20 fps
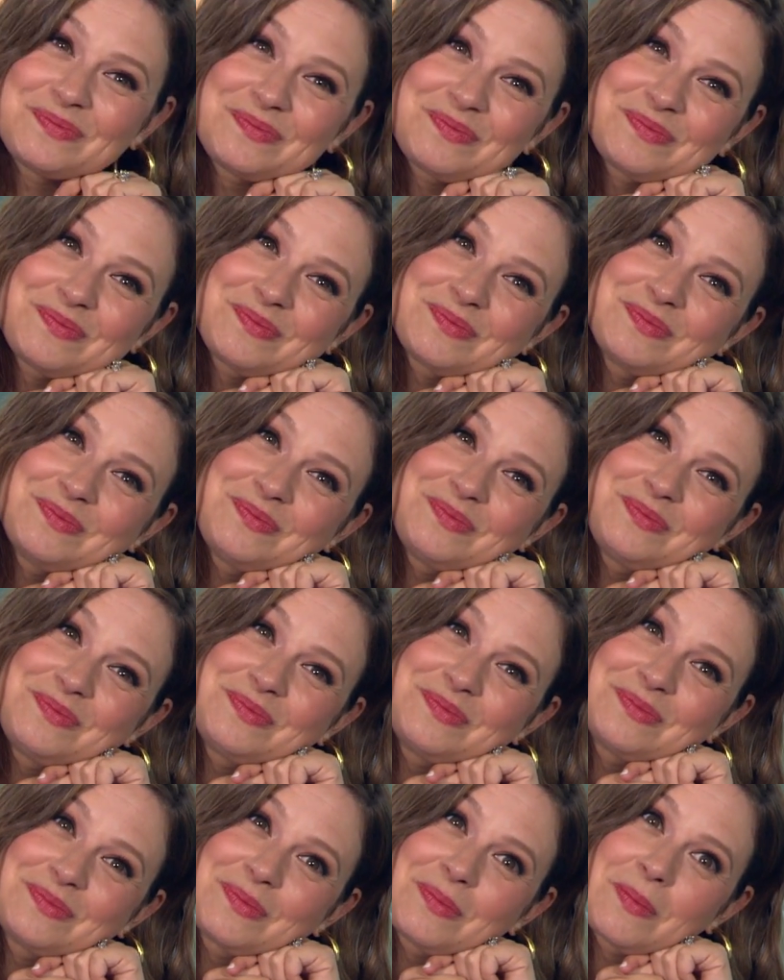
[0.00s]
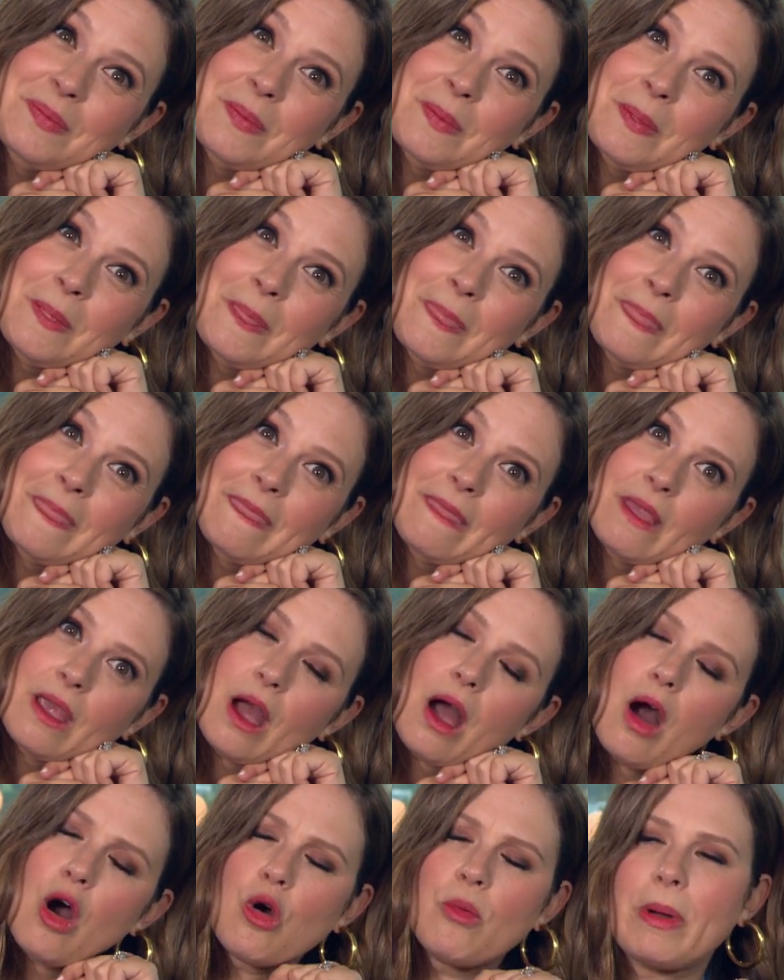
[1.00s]
And Gladiators are gonna be satisfied.
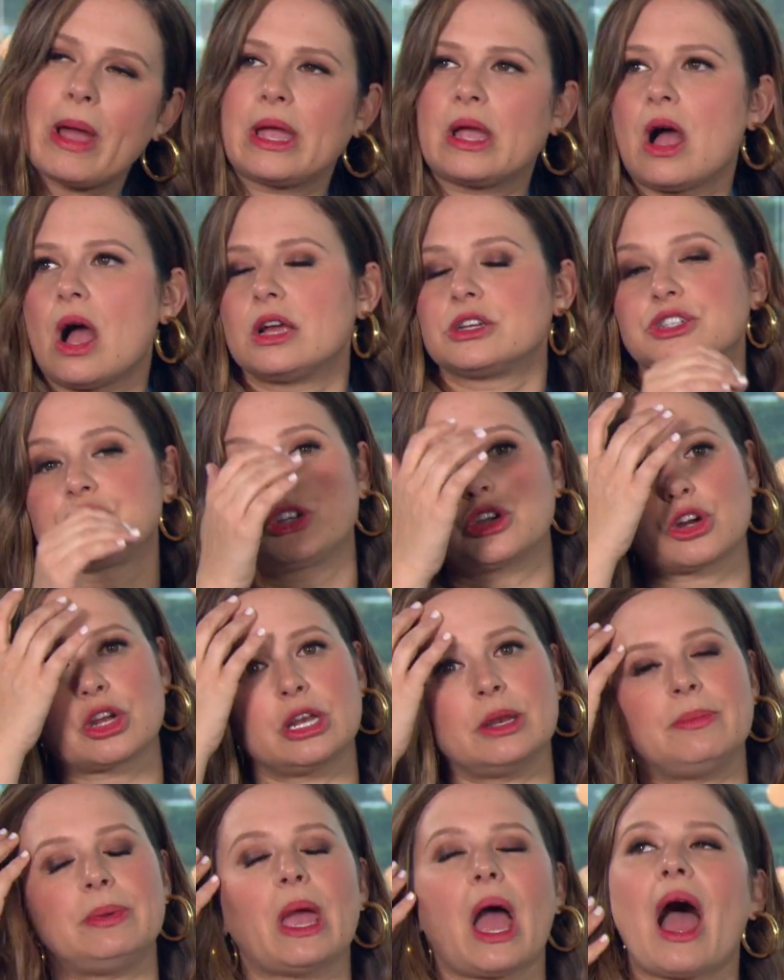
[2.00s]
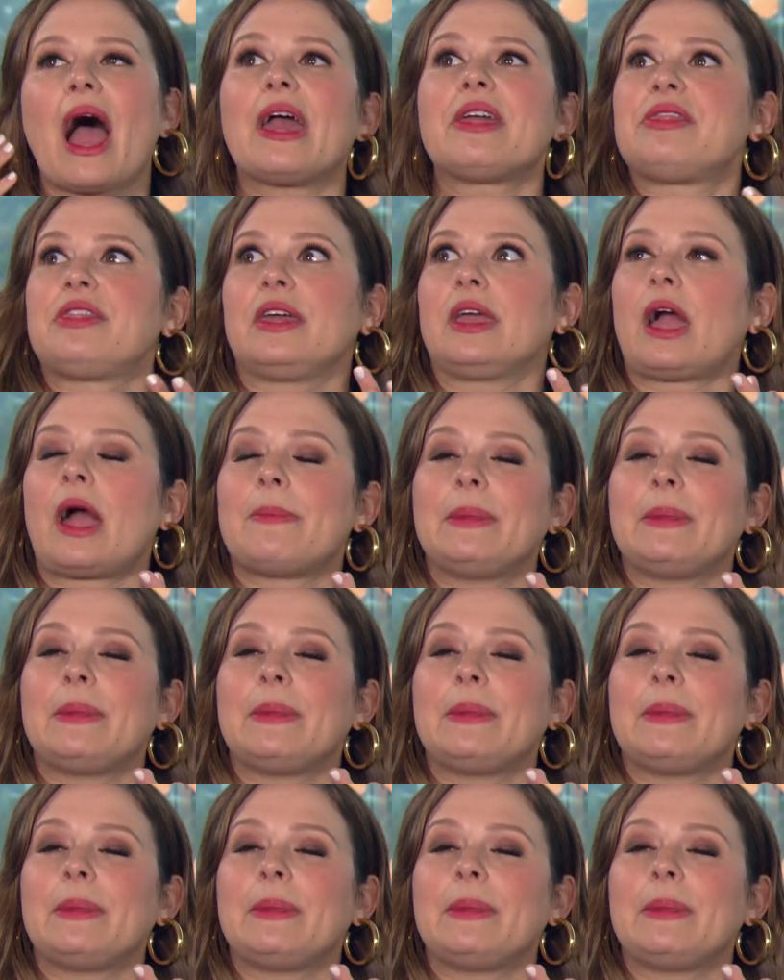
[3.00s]
Oh my gosh, you're gonna be, I think.